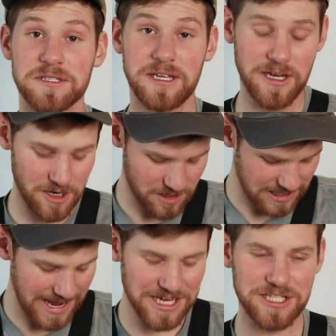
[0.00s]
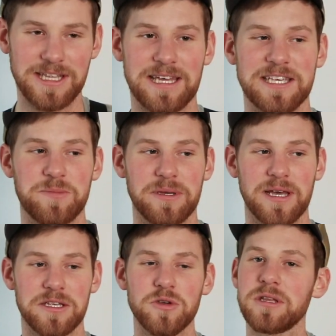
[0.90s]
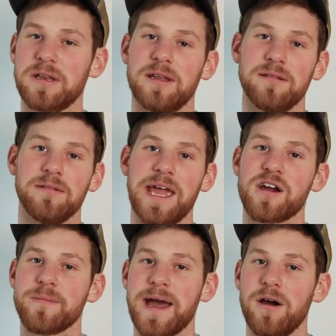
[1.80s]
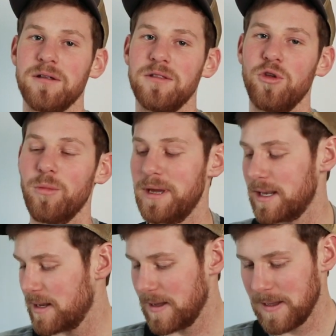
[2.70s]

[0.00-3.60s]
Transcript: in here, and I actually like this because you can air them out a little bit.